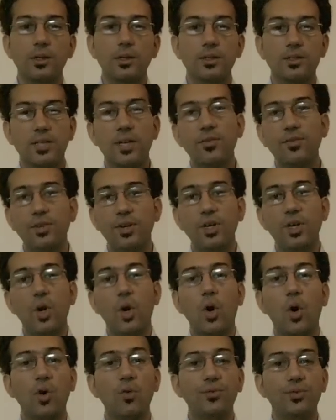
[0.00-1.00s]
7.
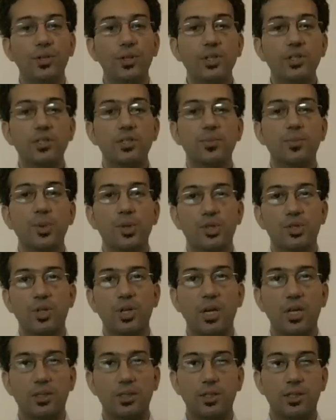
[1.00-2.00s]
Obvious
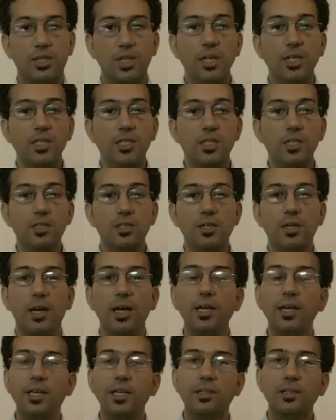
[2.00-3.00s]
personality changes
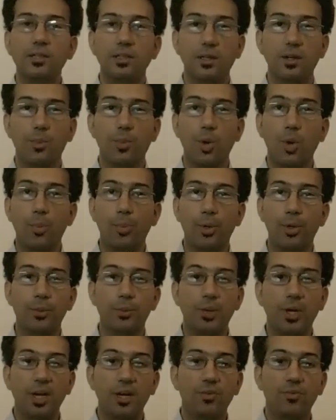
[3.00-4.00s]
and 8. Inappropriate
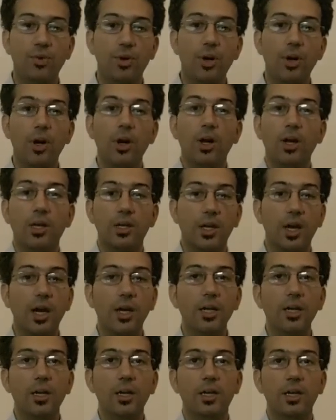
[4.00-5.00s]
behavior
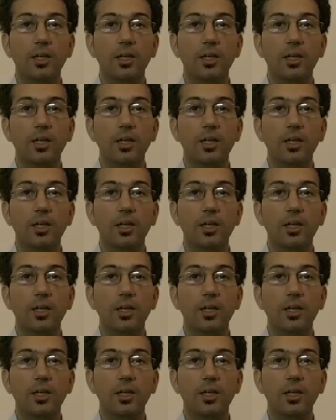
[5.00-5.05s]
9.